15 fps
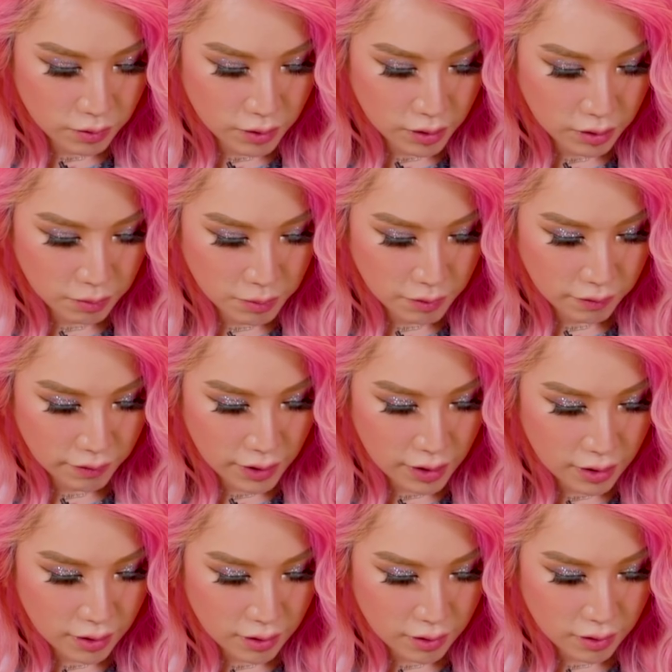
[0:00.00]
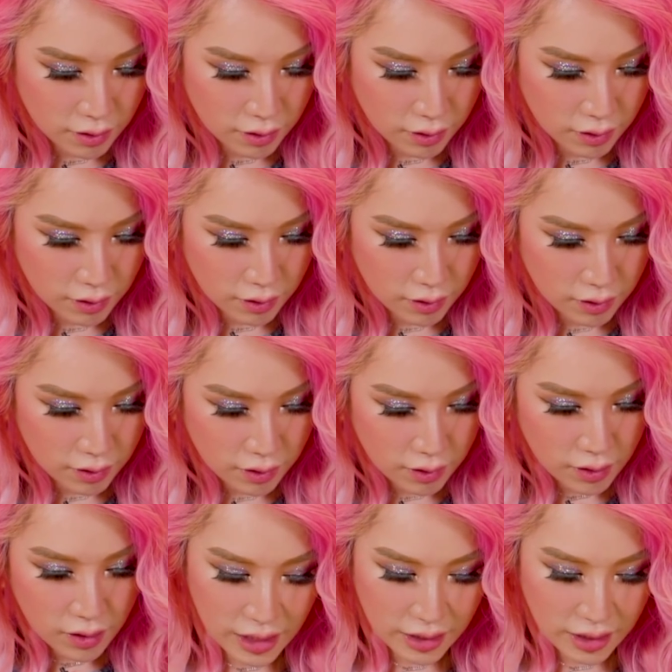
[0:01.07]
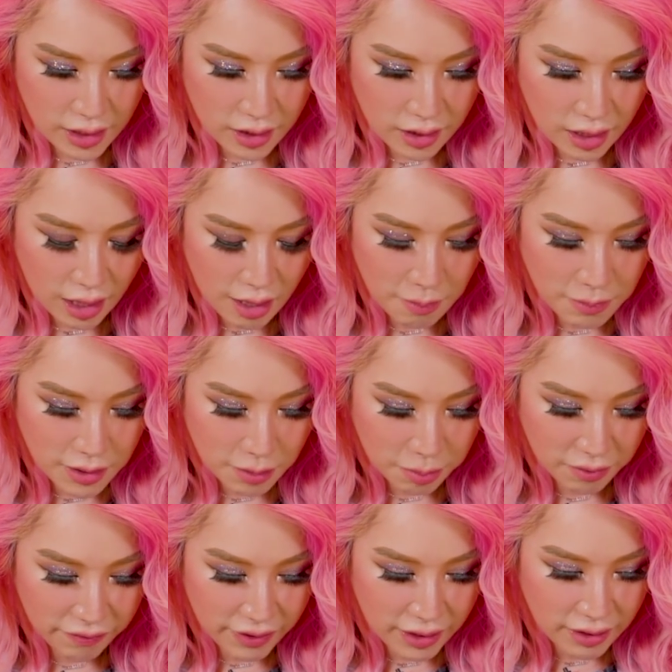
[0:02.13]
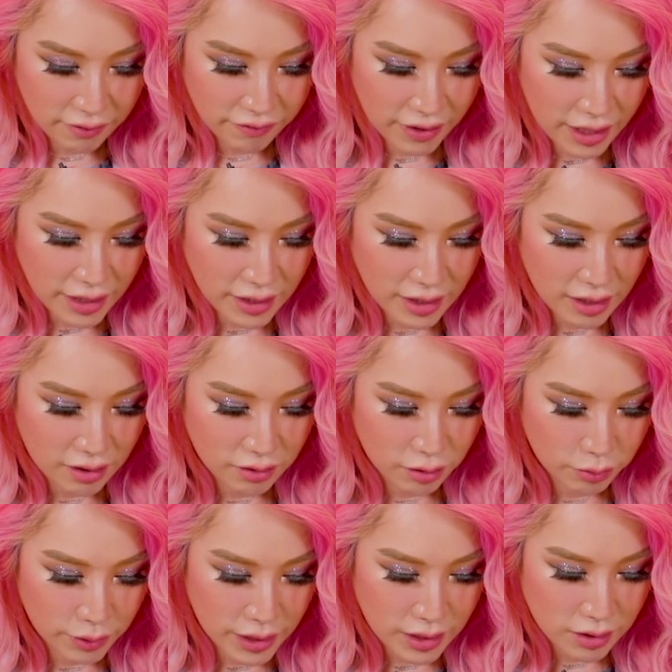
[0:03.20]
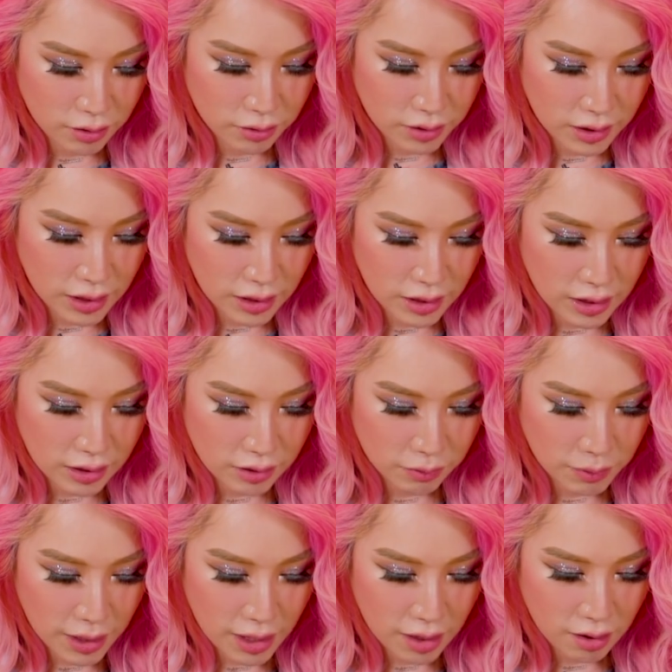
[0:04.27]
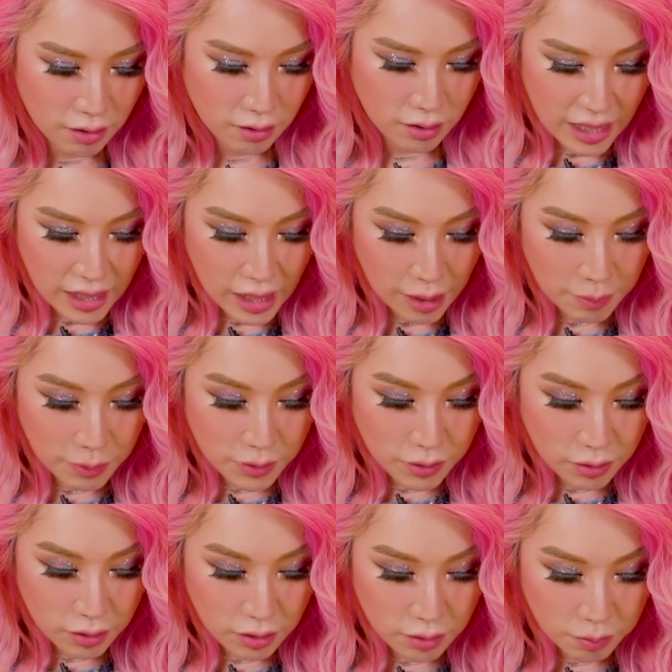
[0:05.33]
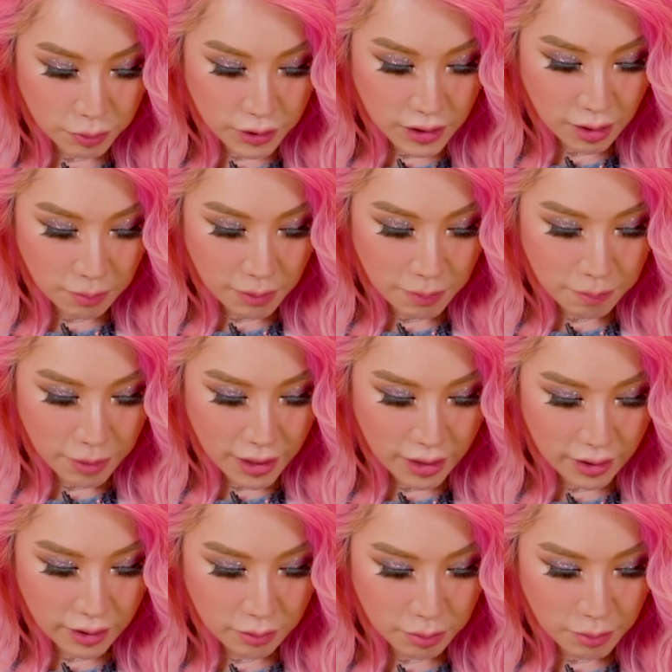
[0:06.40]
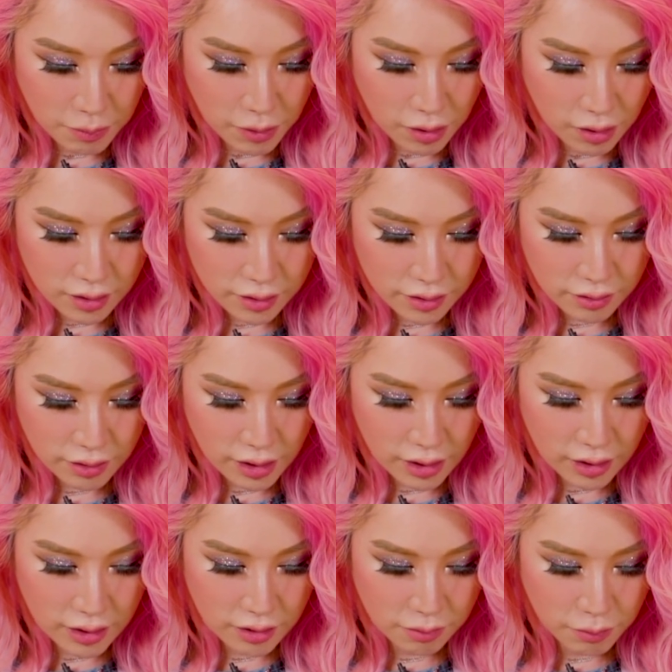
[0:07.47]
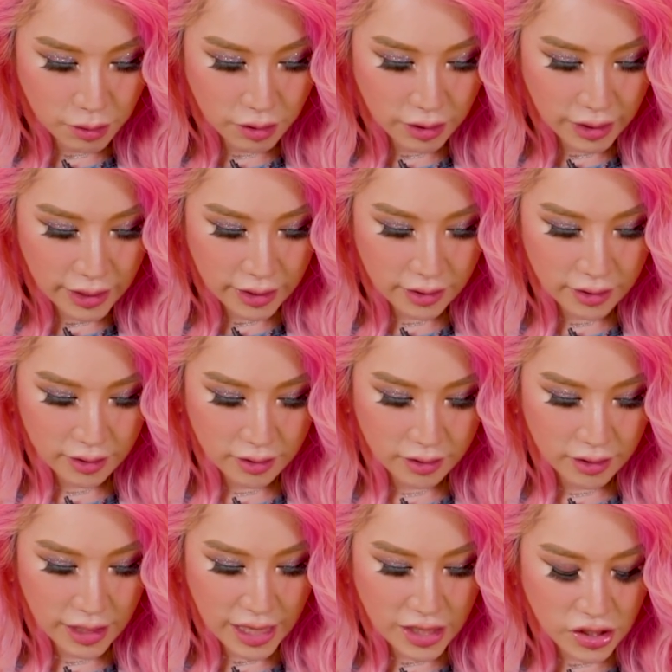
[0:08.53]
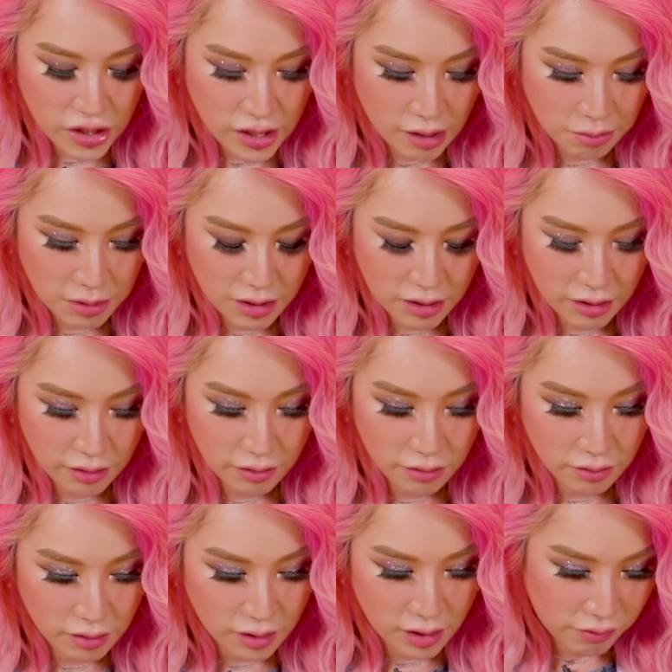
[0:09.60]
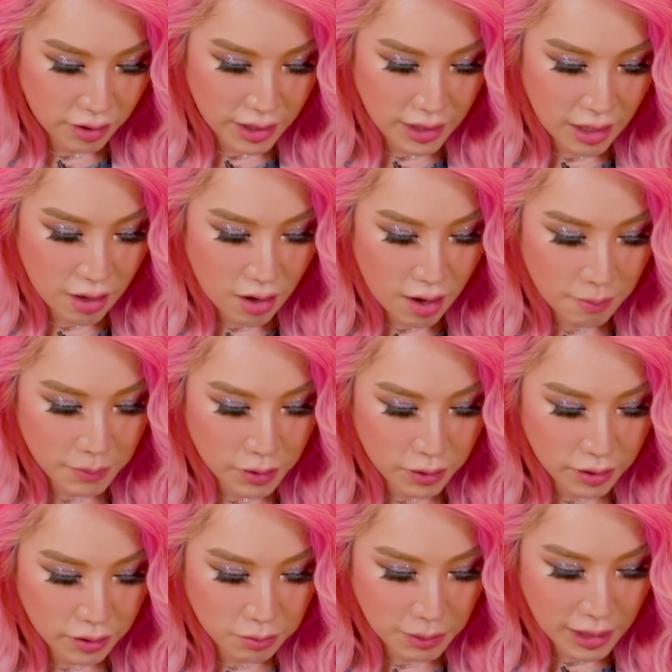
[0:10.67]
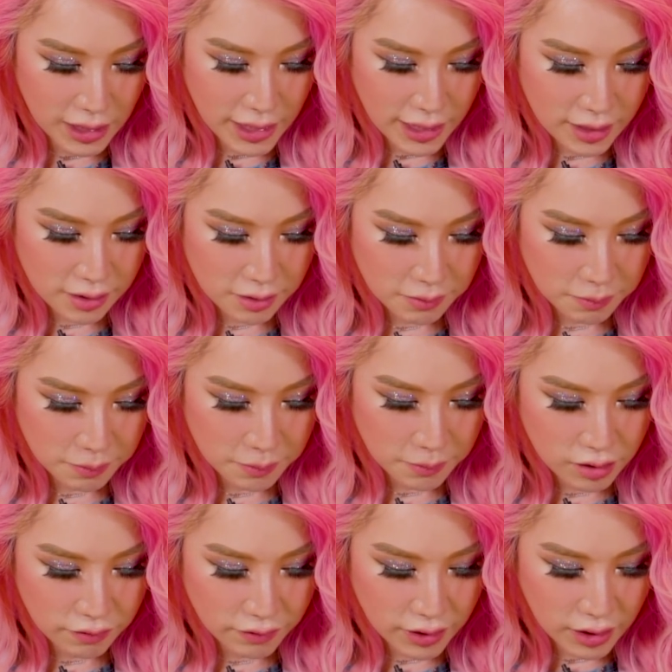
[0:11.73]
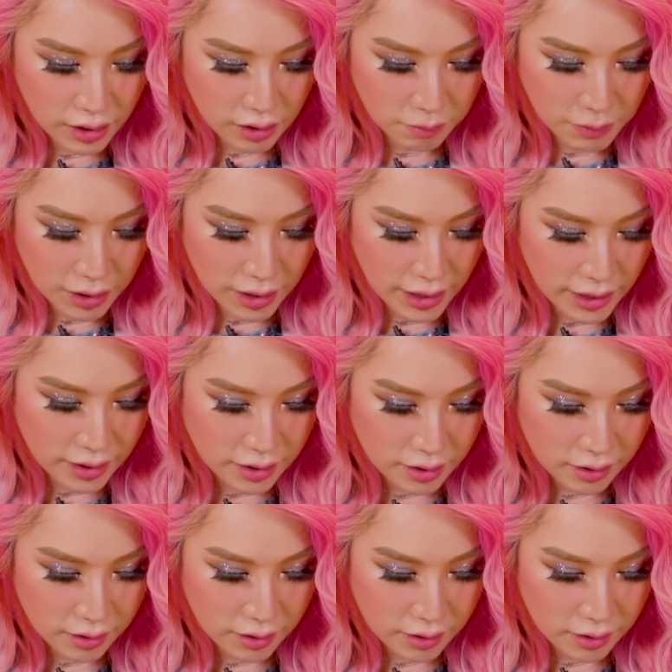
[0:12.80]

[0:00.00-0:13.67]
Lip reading: a little bit fat. I think the arms are perfectly fine now. The waist looks skinny as well. And I'm also going to push out my butt a little bit more so that it's more like S shape, you know. Right now, I'm going to my legs, shifting in my legs,